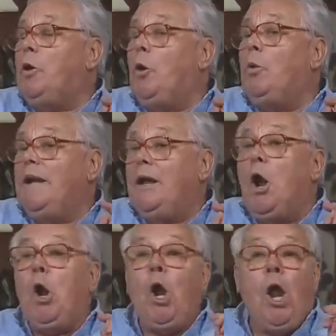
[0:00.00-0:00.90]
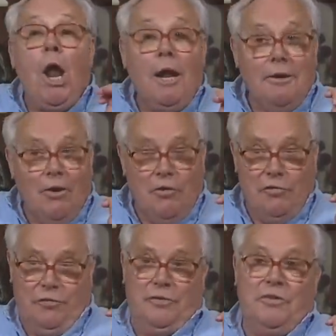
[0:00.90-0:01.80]
Only a lot of
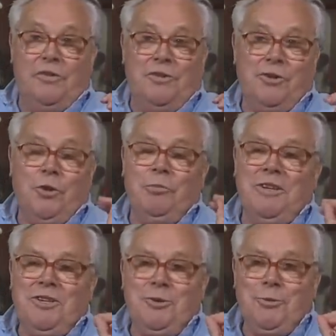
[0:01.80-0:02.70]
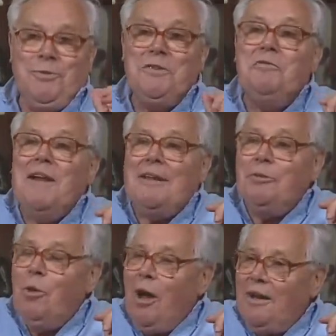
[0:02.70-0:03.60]
German Jews fled
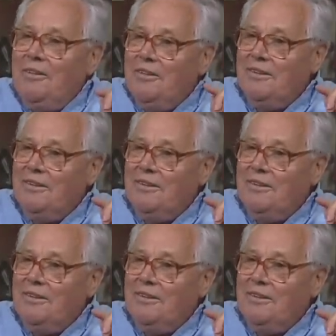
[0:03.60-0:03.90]
to Holland.